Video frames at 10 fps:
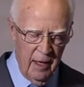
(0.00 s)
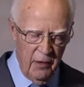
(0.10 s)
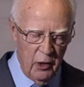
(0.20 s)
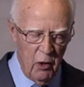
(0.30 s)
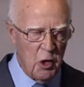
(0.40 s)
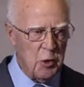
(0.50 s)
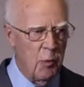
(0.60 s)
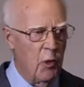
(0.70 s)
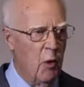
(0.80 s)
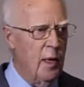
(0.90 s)
The
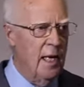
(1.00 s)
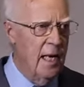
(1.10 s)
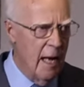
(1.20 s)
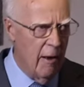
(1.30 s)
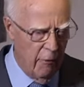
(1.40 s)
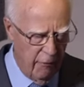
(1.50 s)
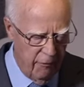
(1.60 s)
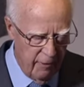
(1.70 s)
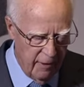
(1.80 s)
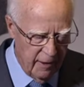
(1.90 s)
gospel that we
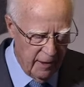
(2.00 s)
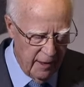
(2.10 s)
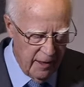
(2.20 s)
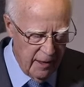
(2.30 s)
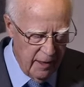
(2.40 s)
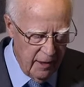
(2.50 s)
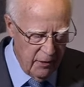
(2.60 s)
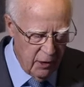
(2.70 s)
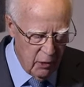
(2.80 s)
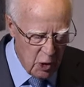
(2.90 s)
love,
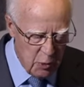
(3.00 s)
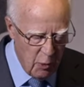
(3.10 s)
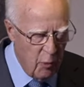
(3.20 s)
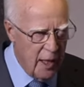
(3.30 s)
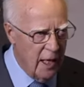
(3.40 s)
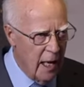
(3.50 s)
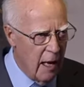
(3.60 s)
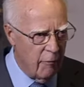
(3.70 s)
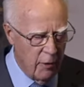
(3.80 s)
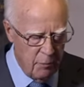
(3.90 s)
the gospel we
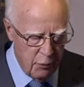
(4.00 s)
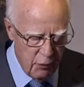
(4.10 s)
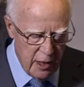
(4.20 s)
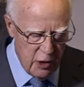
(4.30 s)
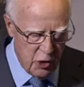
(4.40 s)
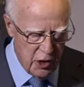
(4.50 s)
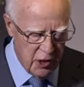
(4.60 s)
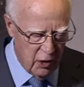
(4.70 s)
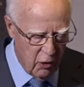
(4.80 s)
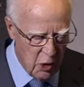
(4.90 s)
love and preach, is
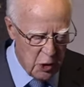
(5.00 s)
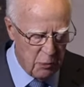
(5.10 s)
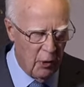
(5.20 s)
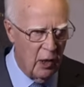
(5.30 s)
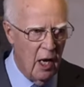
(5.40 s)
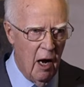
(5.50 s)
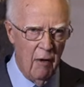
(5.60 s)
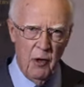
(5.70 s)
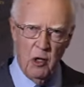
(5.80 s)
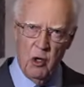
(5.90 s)
the gospel
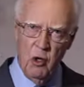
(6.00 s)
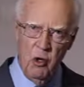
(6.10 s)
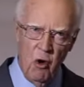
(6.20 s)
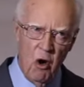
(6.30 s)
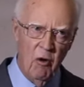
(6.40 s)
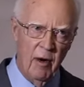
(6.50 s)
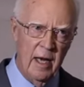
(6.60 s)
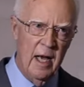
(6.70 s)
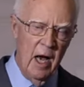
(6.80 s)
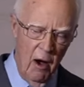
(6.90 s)
of the
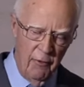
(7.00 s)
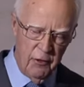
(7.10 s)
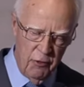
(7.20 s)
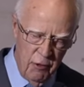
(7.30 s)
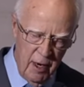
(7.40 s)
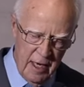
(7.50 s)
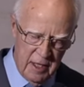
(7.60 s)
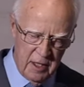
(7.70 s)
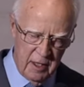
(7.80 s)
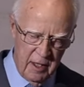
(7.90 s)
glory of
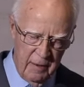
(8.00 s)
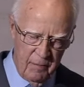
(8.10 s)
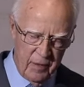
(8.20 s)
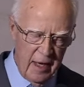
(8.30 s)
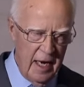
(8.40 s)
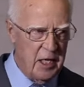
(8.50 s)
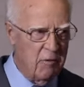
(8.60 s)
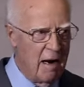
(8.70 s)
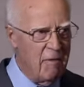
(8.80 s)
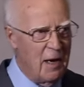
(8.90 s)
Christ. It's a
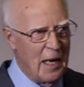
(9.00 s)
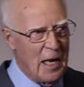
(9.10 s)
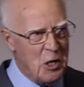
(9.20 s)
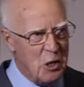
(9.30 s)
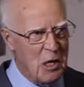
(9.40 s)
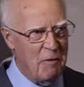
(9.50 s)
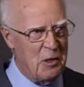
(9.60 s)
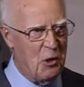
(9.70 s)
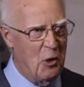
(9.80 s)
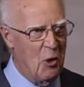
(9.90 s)
revelation of
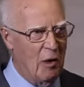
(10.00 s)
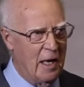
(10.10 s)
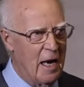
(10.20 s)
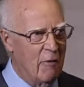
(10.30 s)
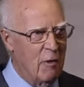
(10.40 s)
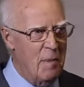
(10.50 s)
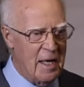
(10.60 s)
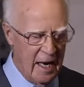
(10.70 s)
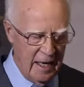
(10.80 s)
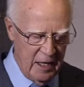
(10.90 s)
his glory from
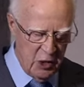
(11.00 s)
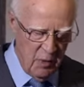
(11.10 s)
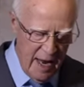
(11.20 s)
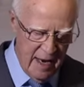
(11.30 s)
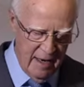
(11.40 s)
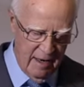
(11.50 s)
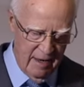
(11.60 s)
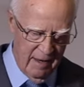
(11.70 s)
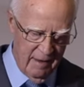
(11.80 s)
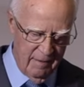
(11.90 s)
beginning to end.